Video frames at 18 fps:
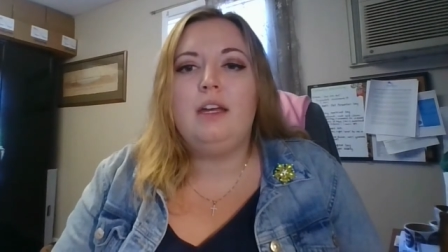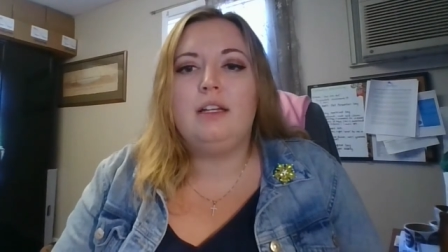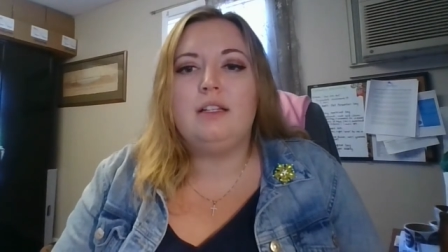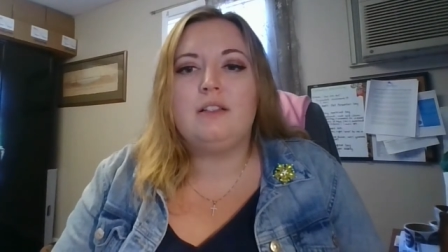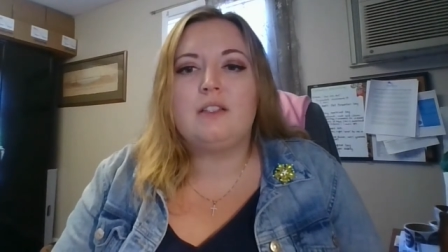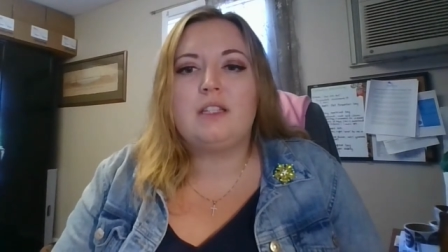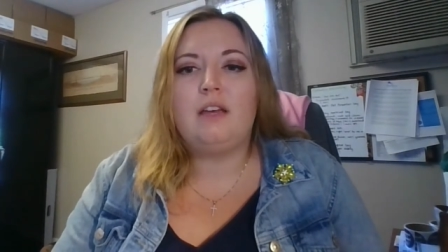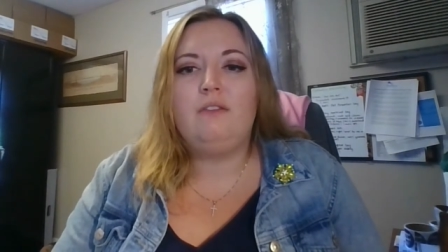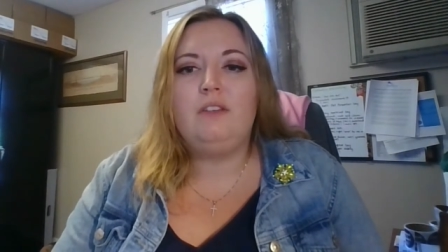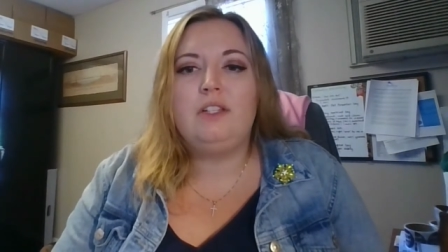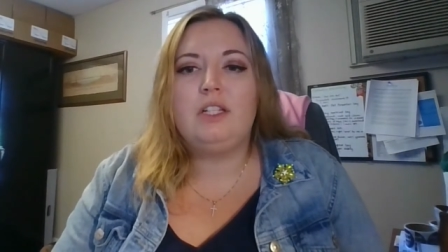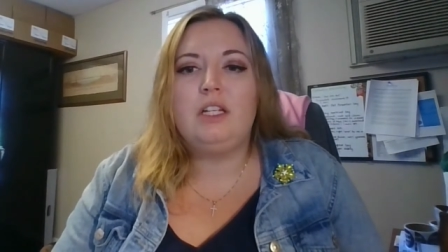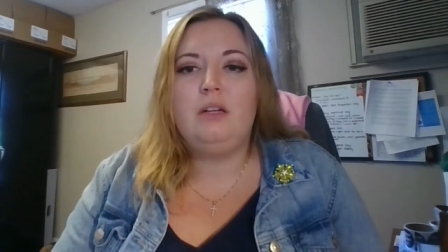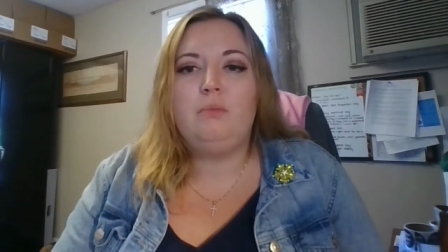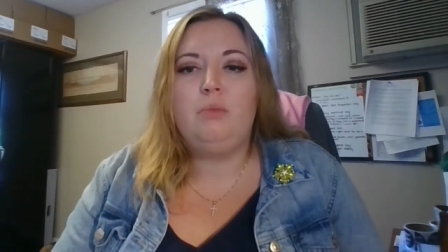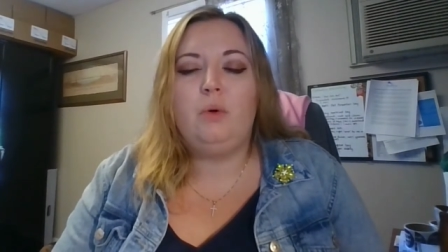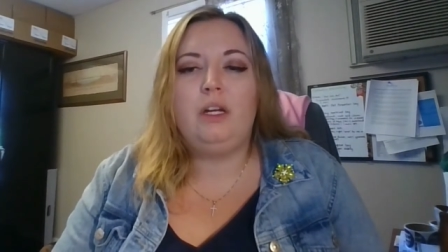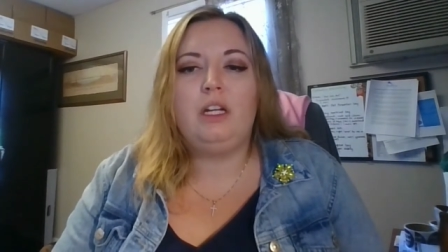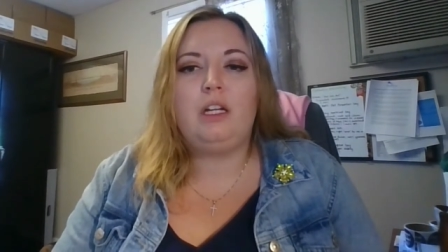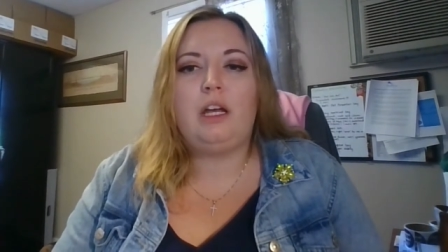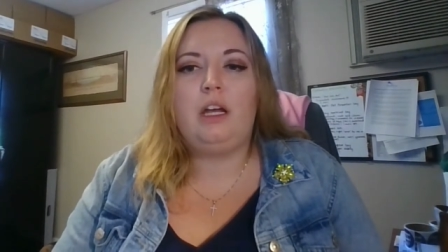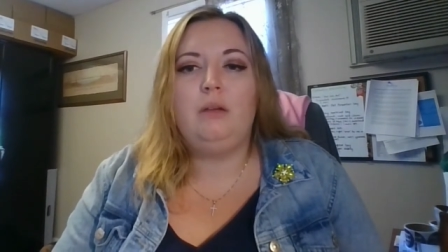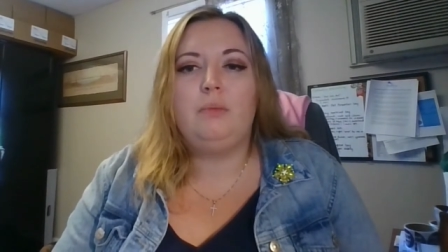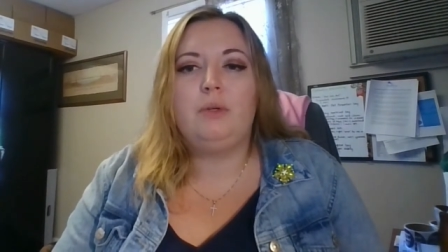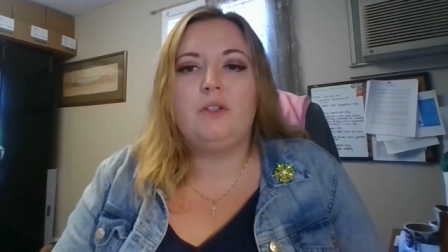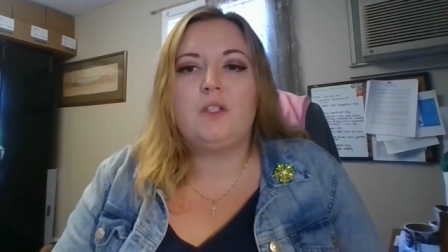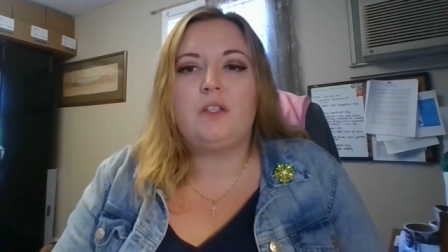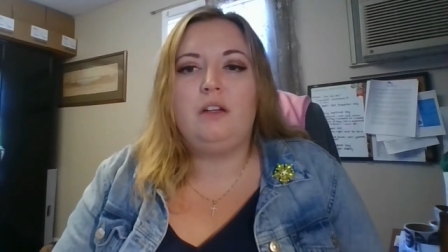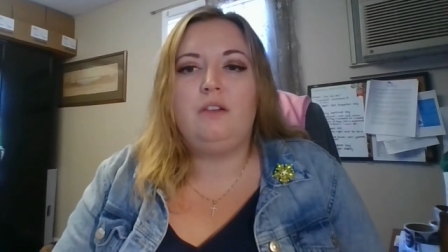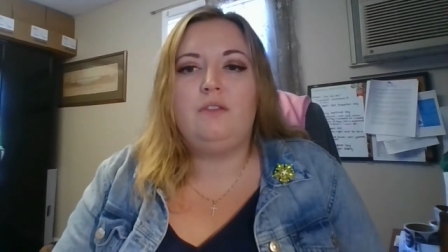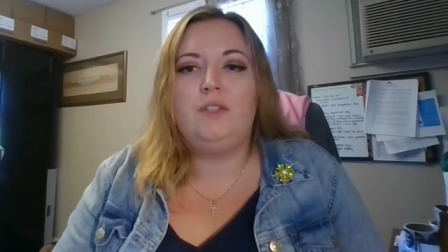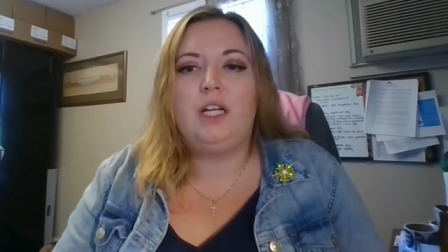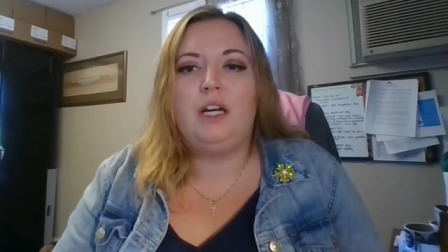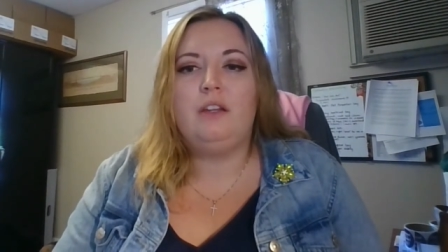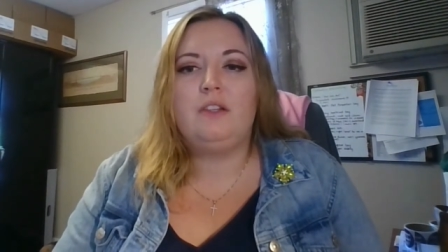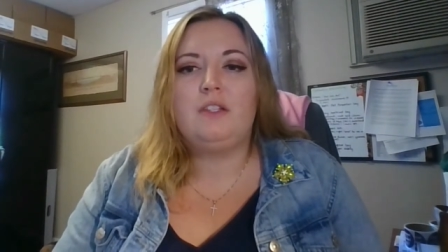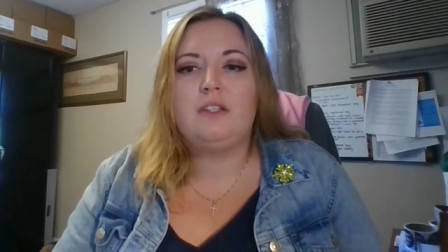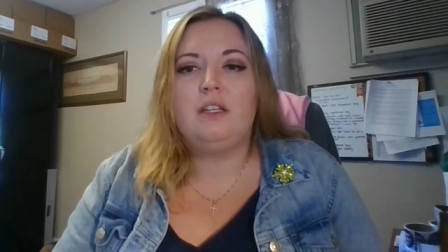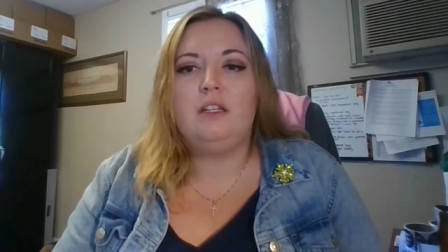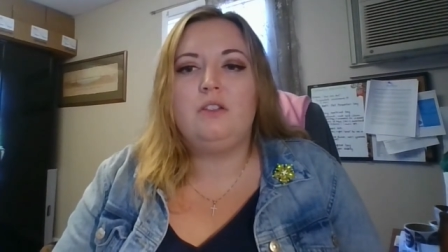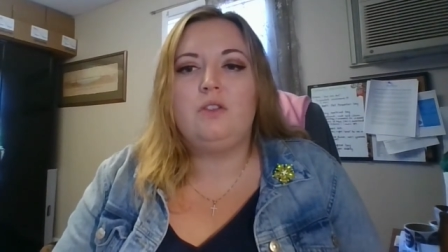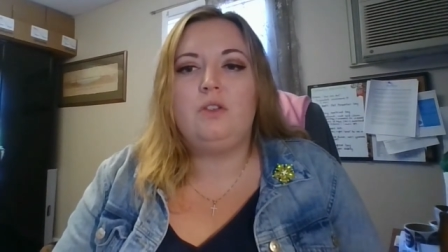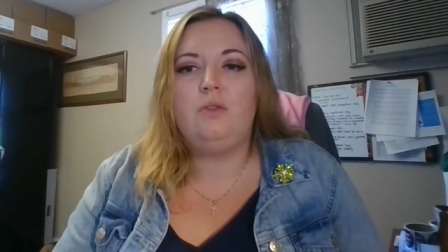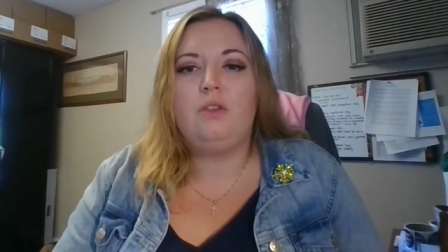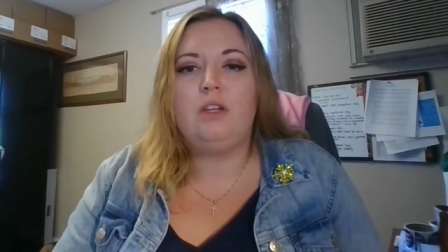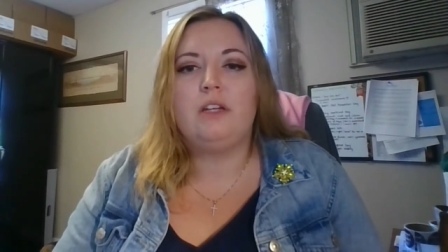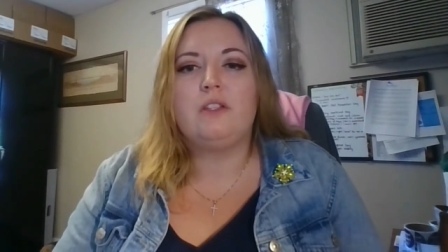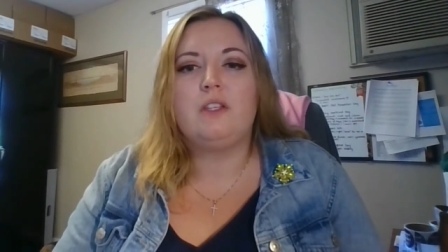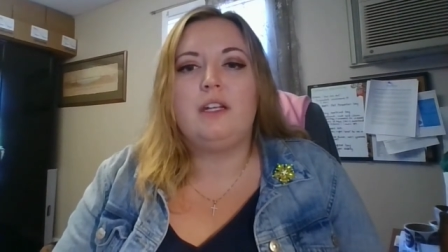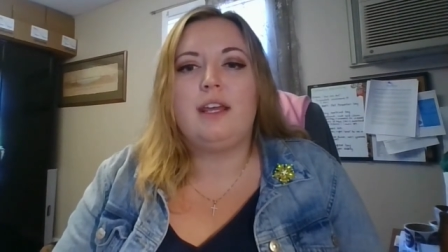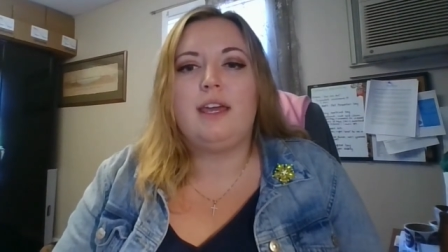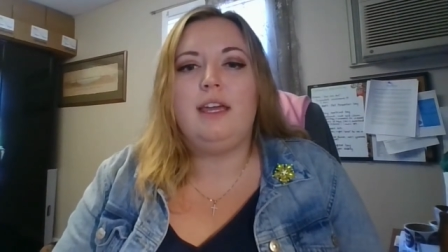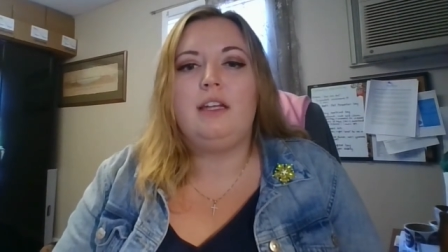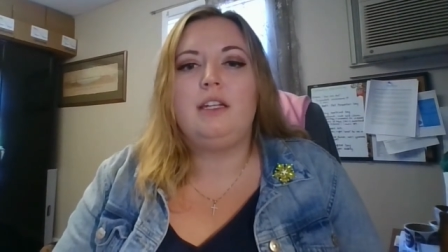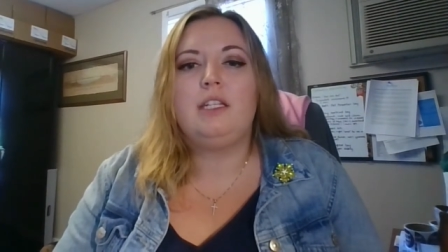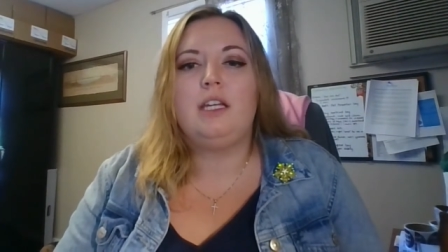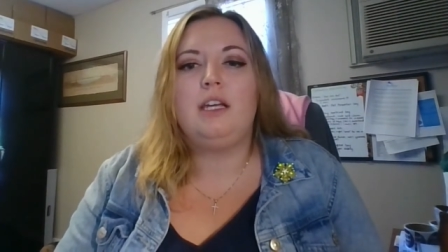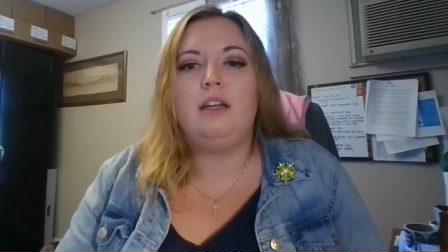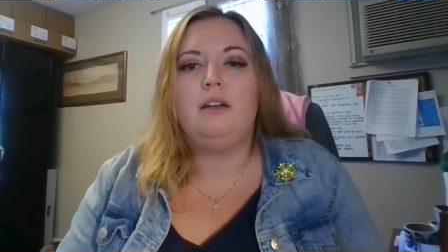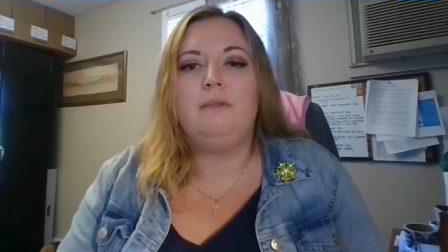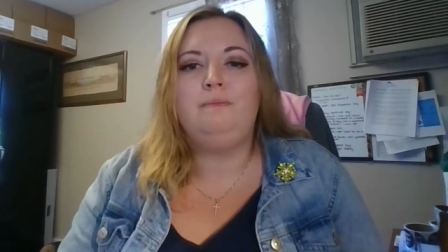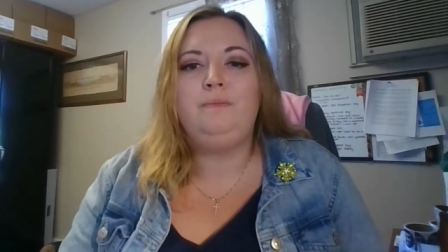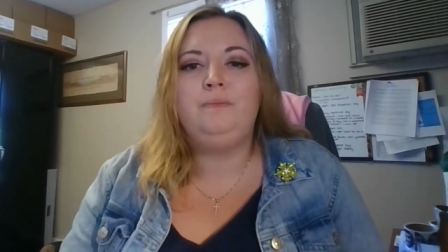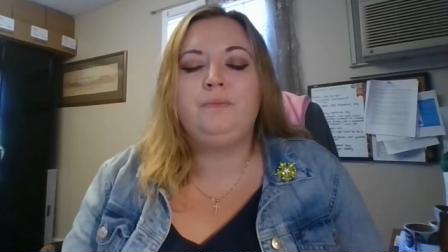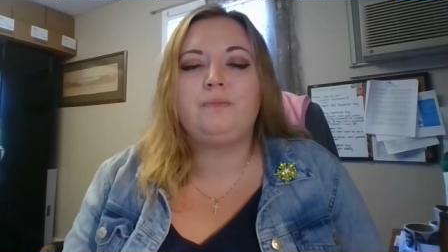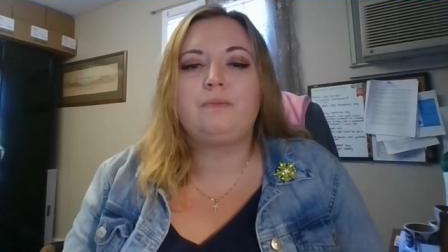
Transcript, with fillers: and 17.9% of deaths in 2018.